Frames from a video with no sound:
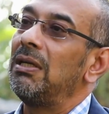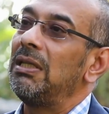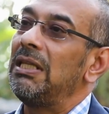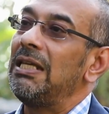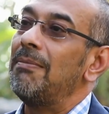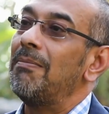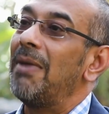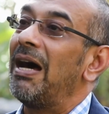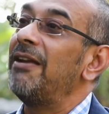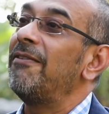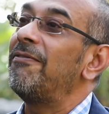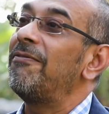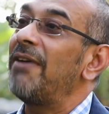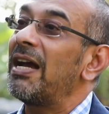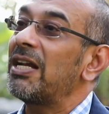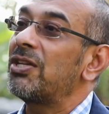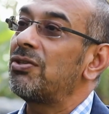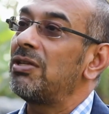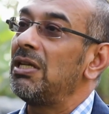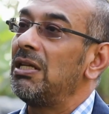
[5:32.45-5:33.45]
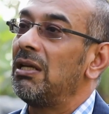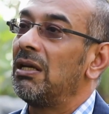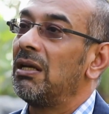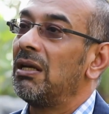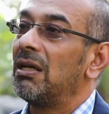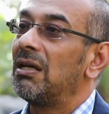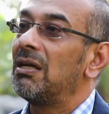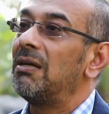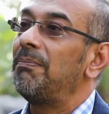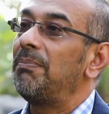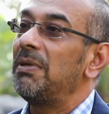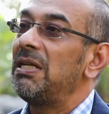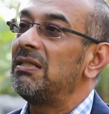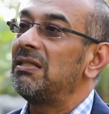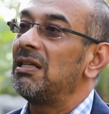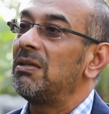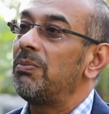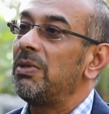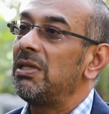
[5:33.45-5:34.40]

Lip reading: the manufacturing companies that